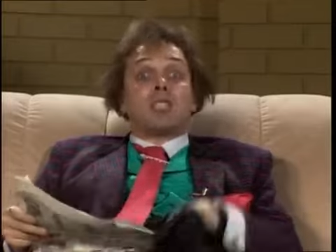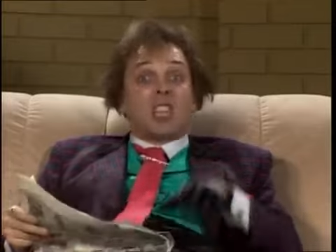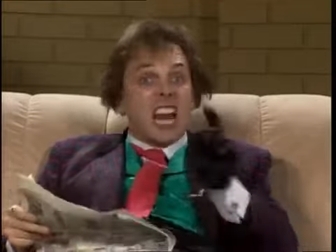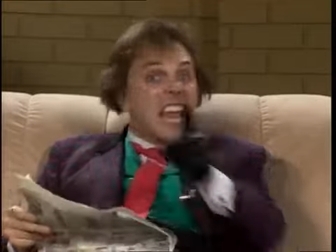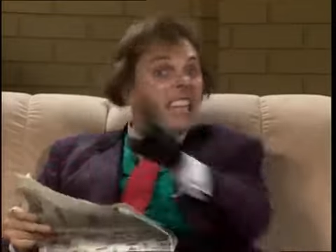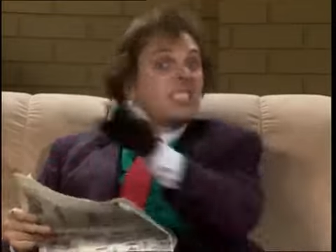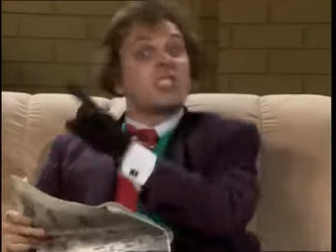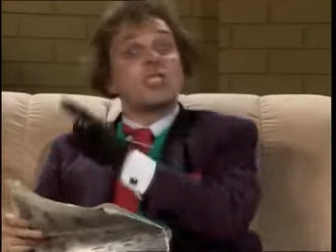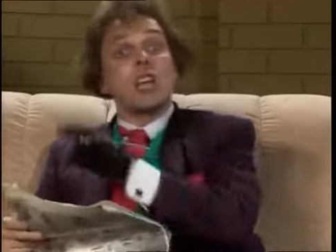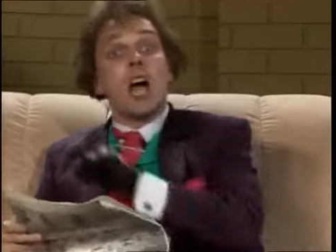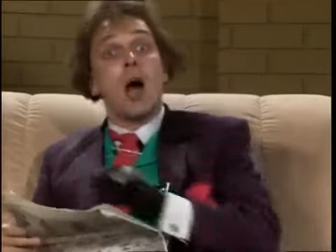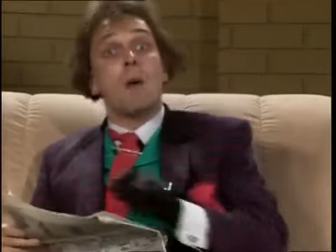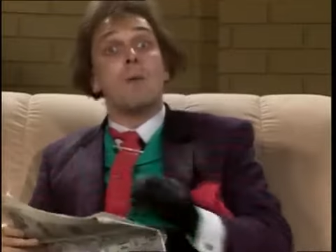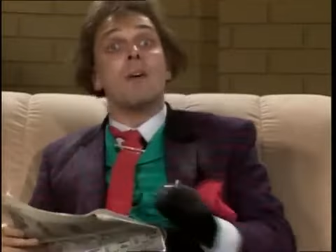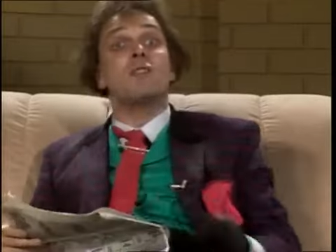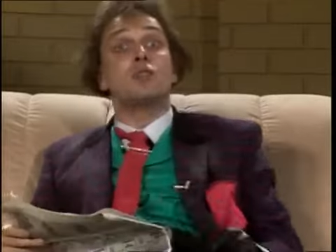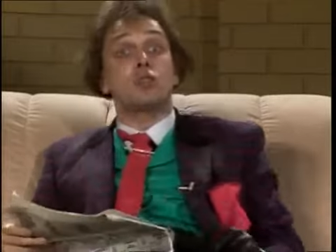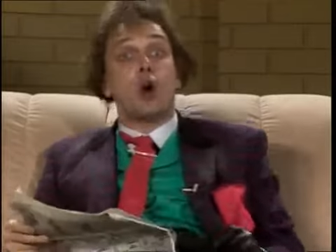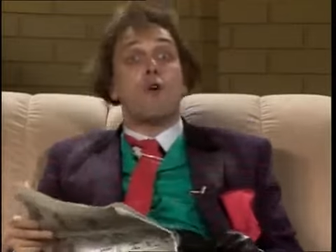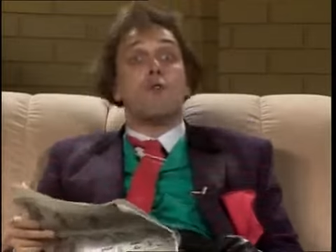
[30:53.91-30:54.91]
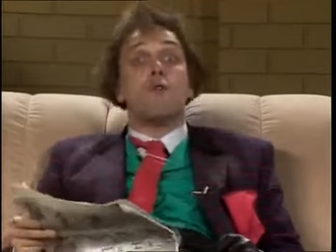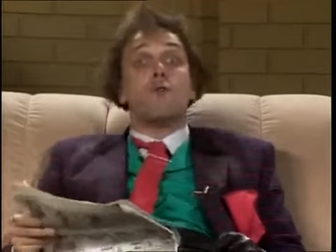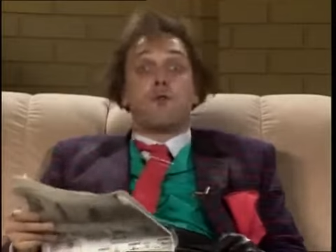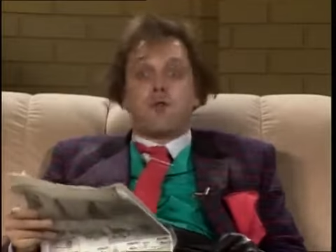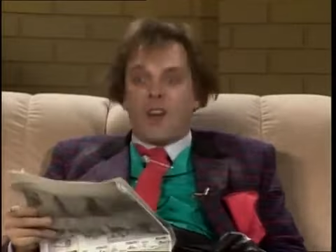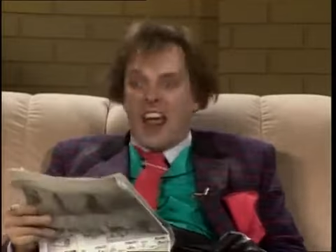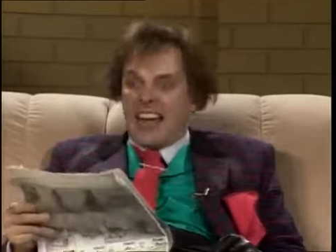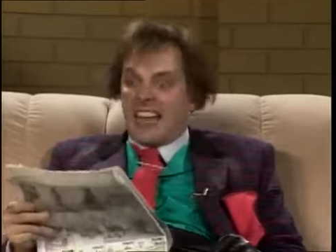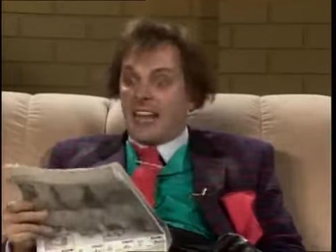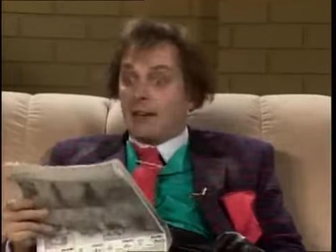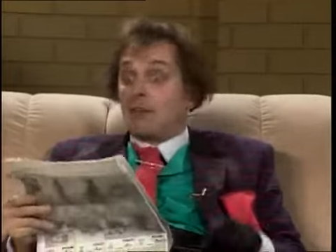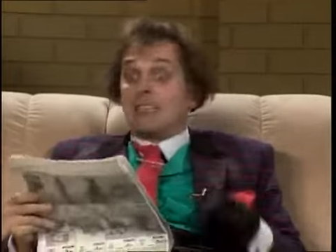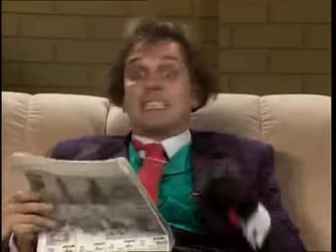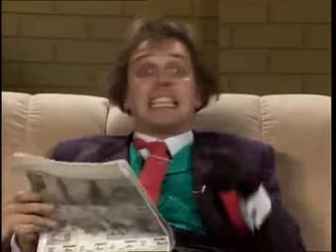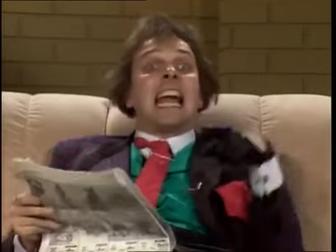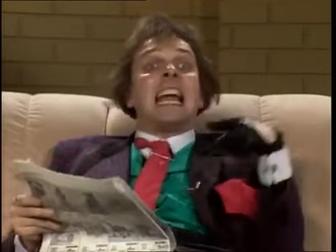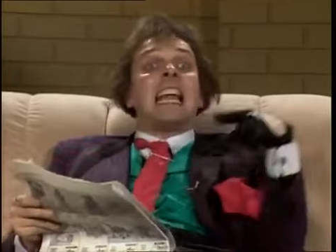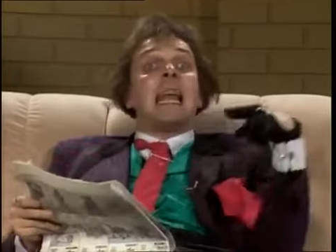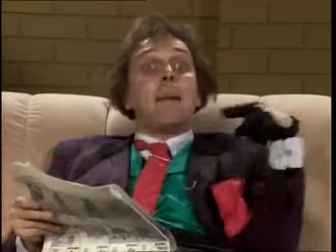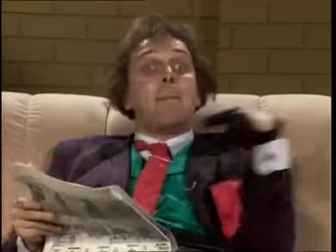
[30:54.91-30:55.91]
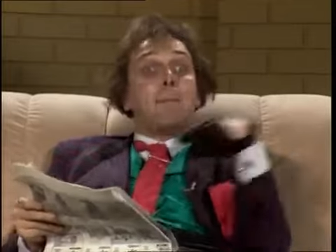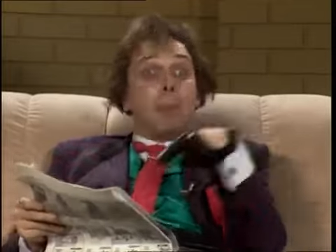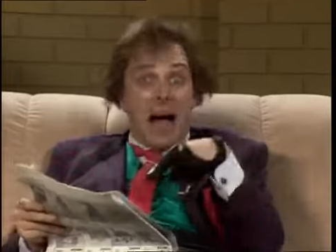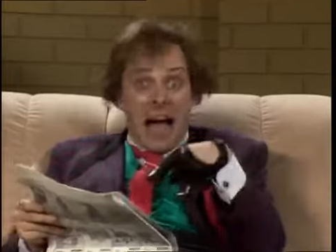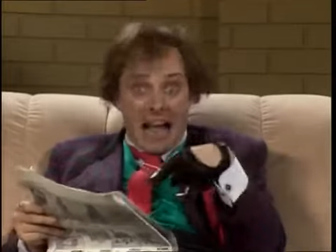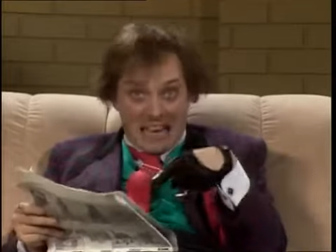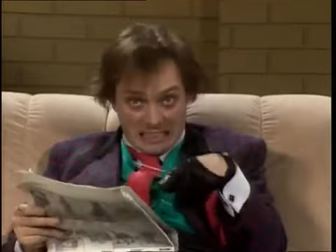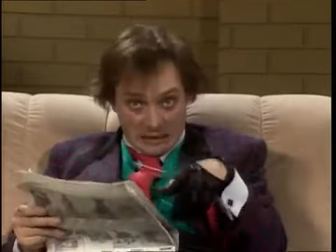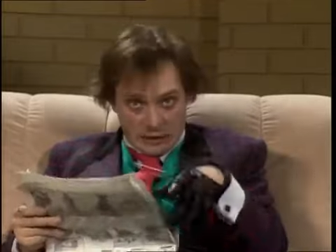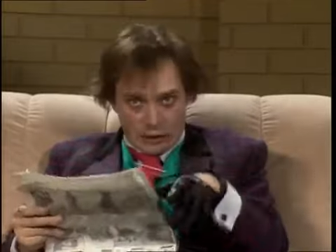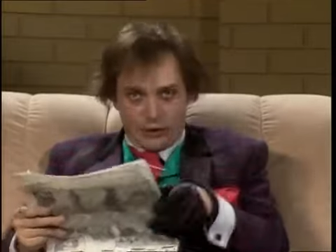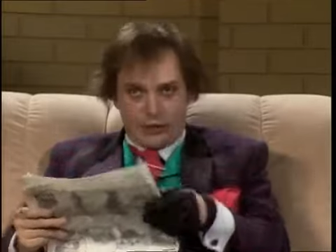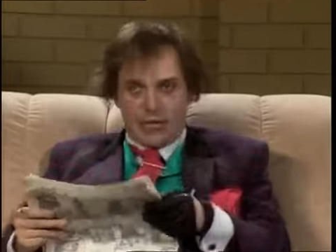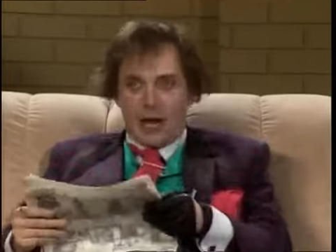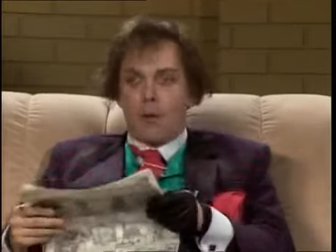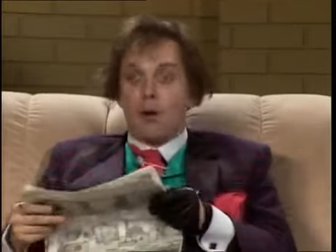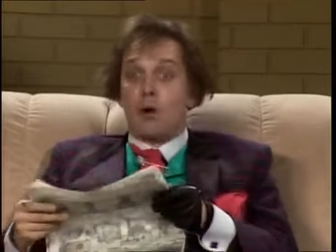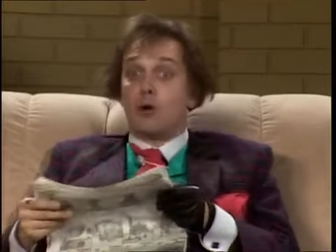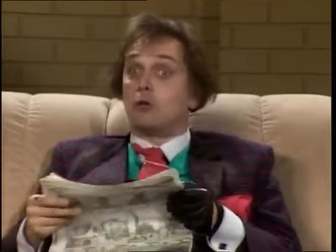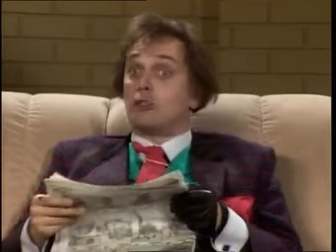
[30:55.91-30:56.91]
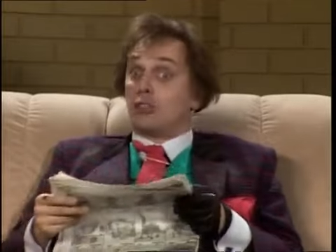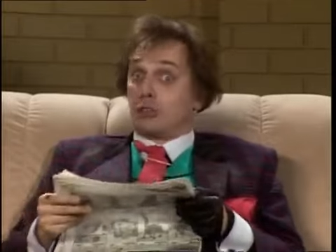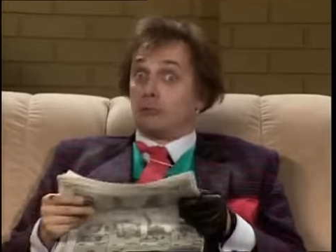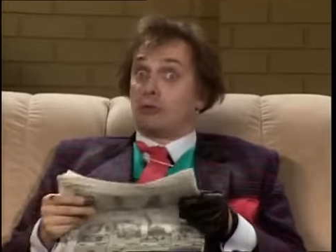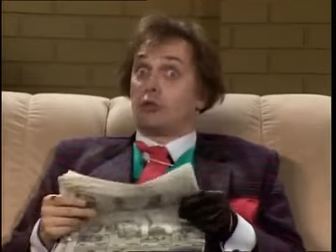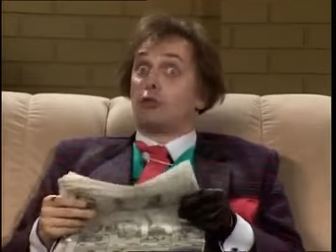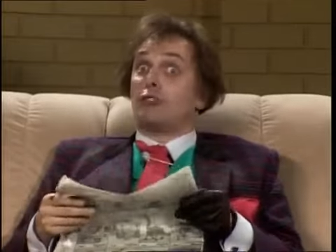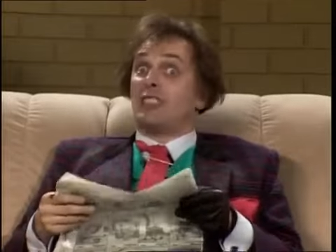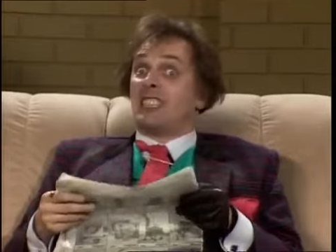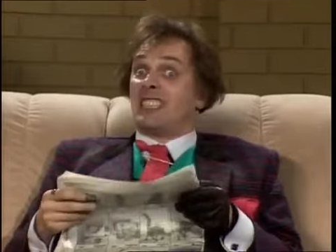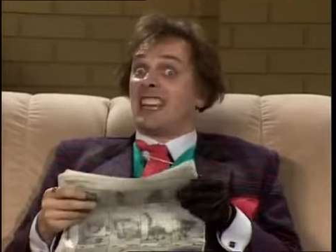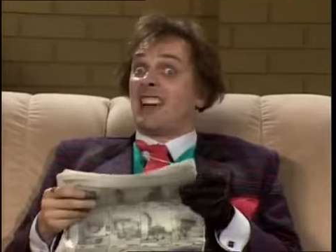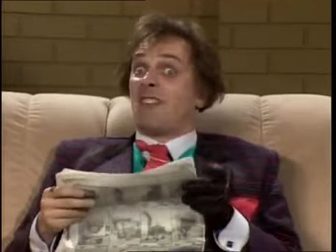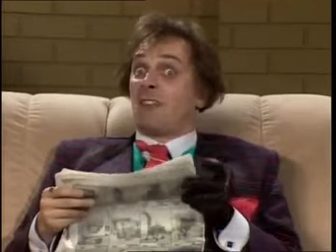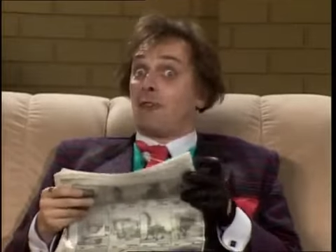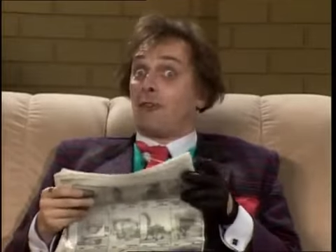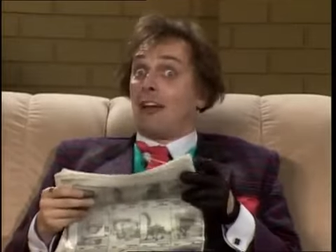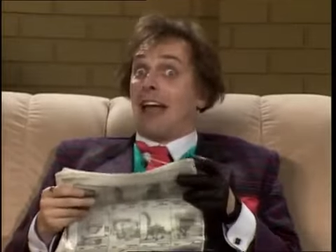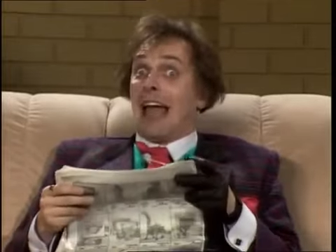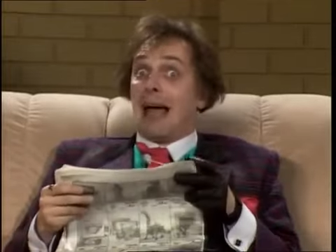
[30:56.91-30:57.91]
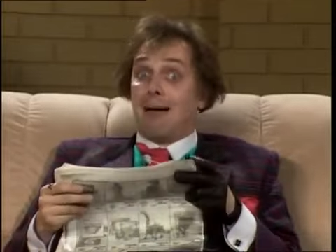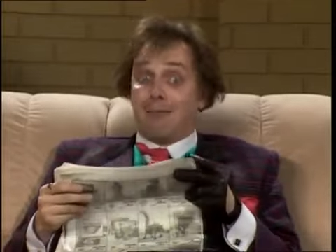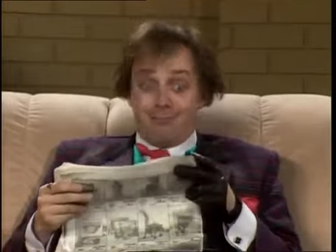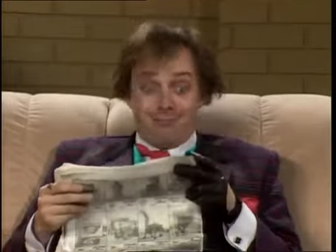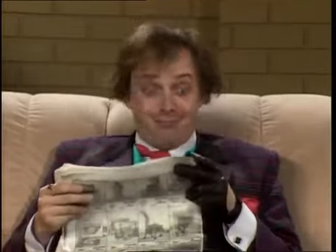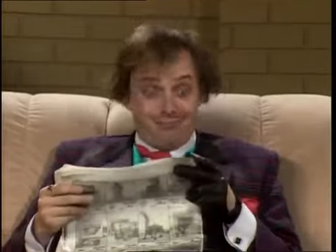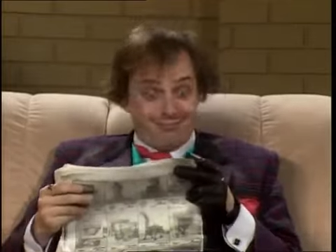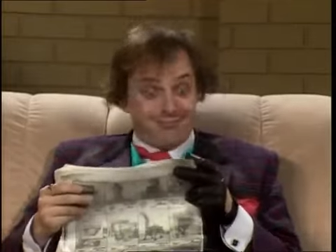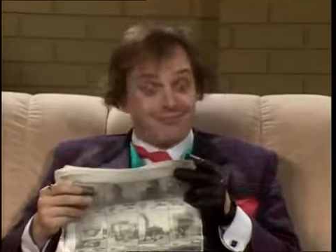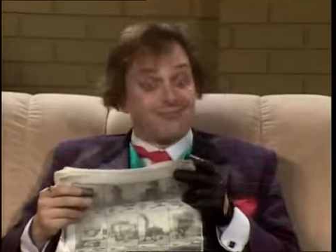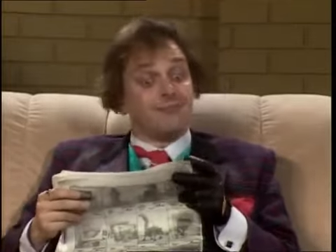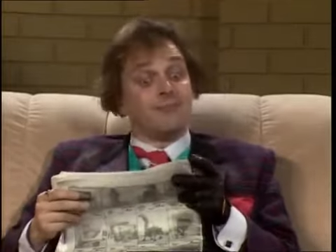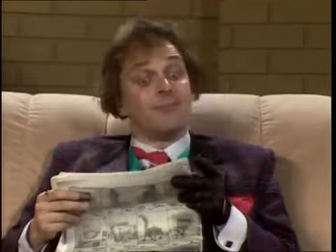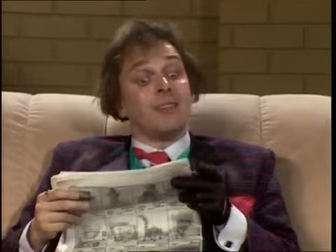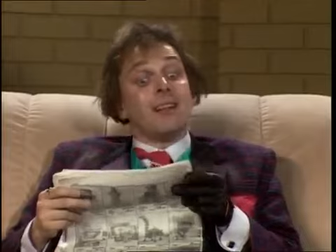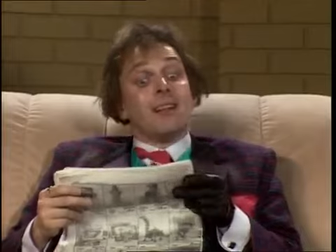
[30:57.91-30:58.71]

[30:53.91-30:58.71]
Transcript: let's start with John Fagin, the Daily Bastard, shall we? Always do something there.